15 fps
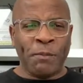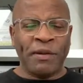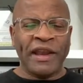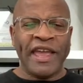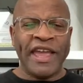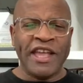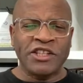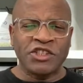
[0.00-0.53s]

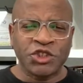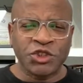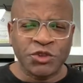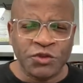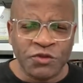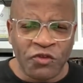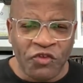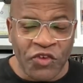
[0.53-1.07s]
played
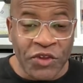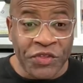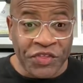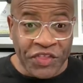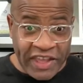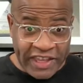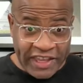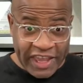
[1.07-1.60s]
you for
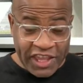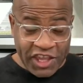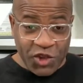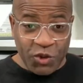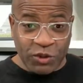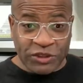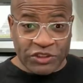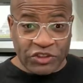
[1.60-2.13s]
thinking
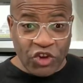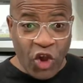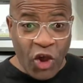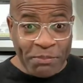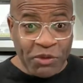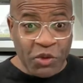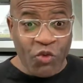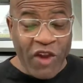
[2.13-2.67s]
you
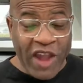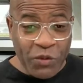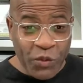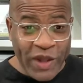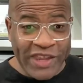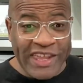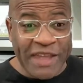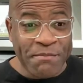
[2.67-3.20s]
stopped right
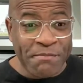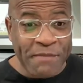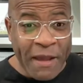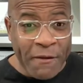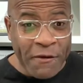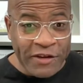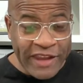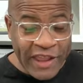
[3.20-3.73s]
where
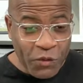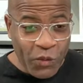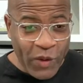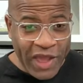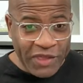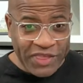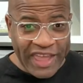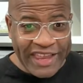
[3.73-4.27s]

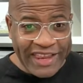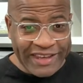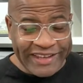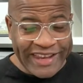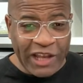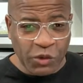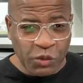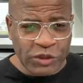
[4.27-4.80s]
they
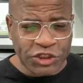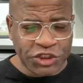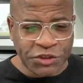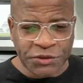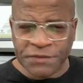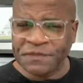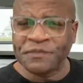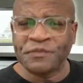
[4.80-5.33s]
dealt with
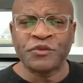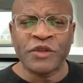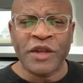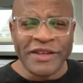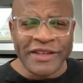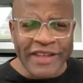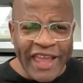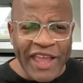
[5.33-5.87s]
you,
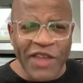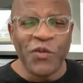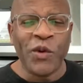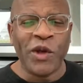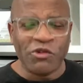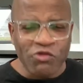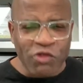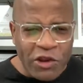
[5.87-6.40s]
they
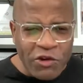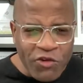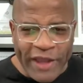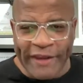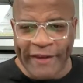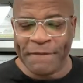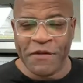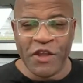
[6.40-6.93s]
will
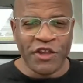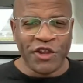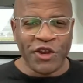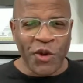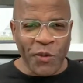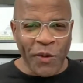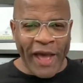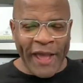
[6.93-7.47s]
regret it. You
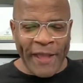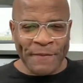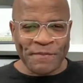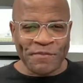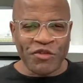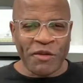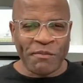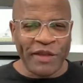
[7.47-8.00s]
know why?
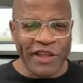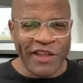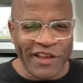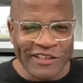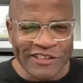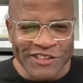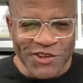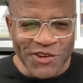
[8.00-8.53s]

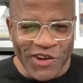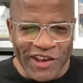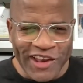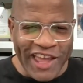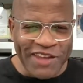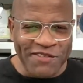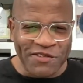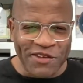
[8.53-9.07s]
Because you're a
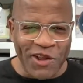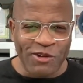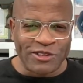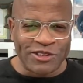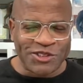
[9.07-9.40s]
lifelong